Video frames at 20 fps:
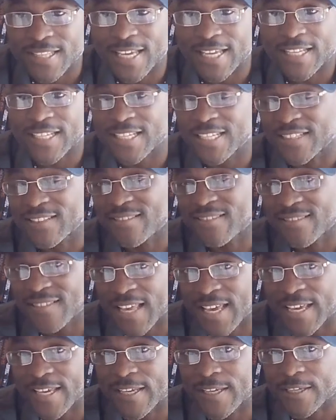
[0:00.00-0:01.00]
that it's
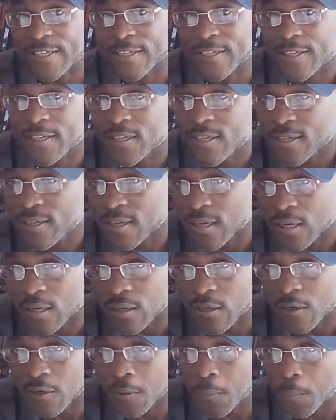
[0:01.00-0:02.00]
saying,
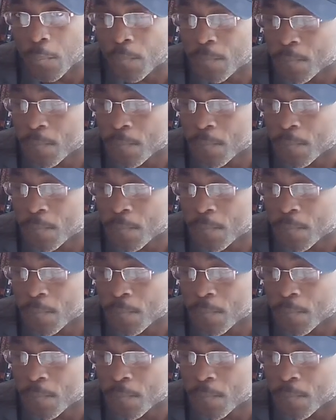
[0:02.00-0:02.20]
um,